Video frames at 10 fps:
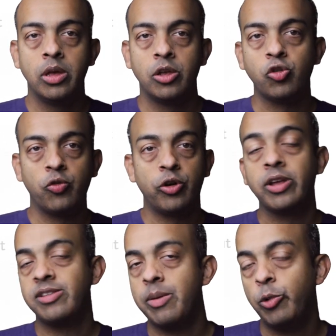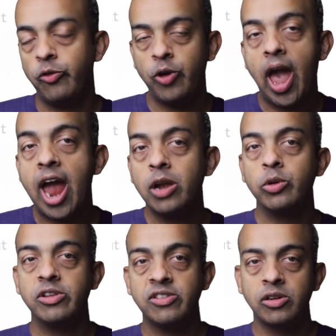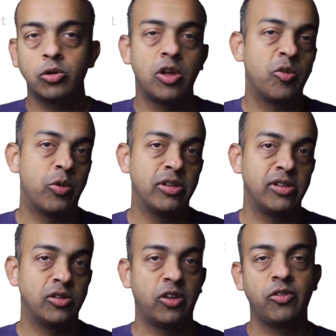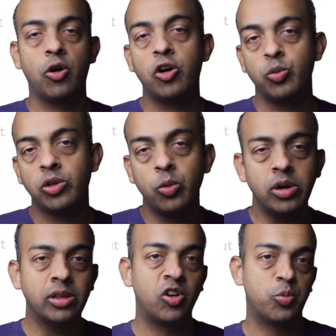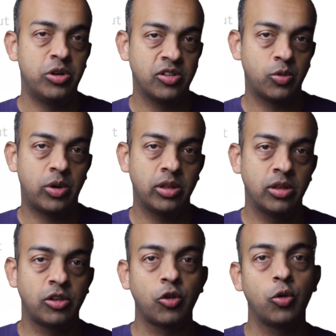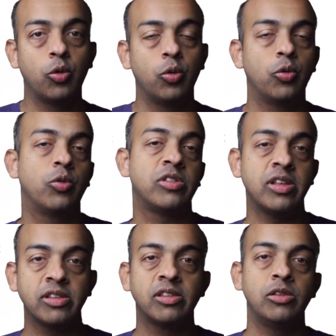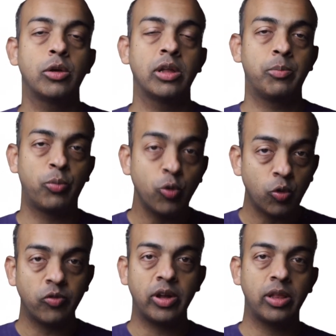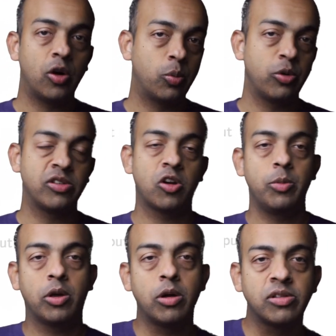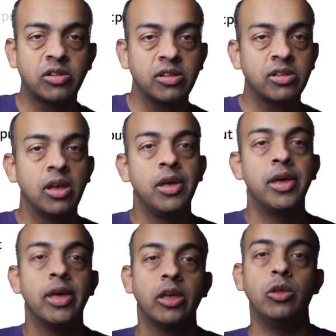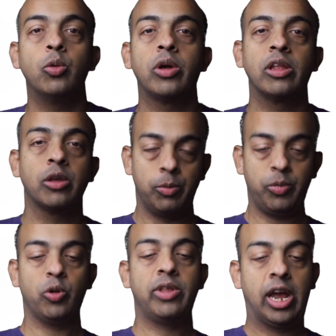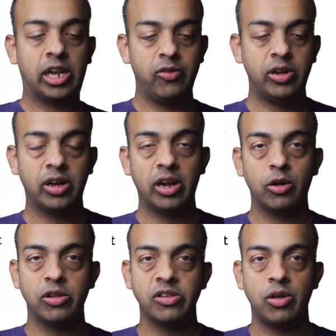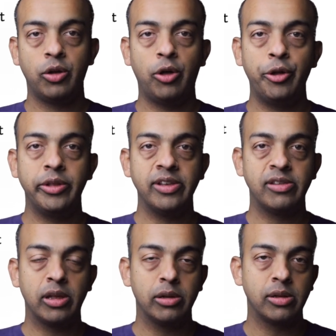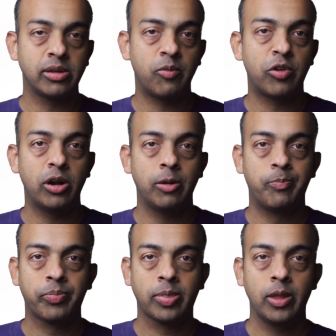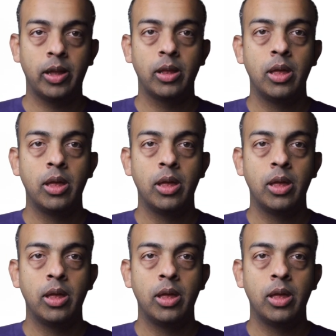So for example, if you AND with a 0, the output is a 0. If you OR with a 1, the output is a 1. So since you can prove that the outputs are going to be constants, you can compute the activity rate on these signals upfront. Right?